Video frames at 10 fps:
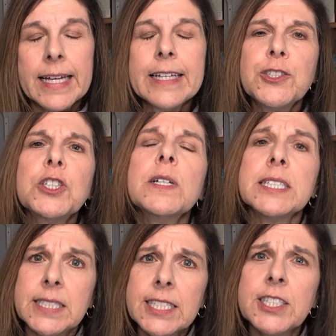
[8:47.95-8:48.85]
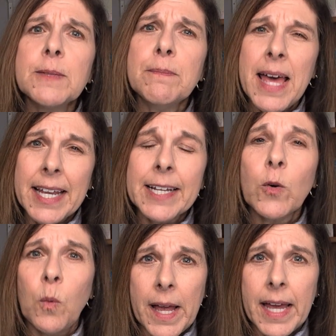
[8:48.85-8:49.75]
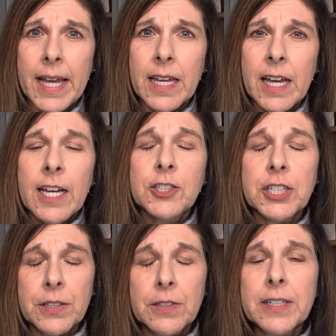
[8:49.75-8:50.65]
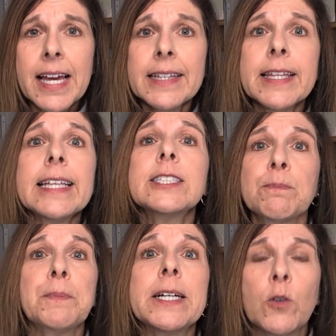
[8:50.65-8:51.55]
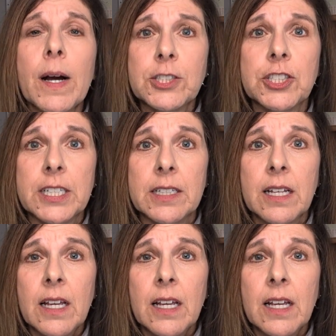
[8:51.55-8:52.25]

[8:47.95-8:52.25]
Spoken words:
gives you a systematic way to look at this big question.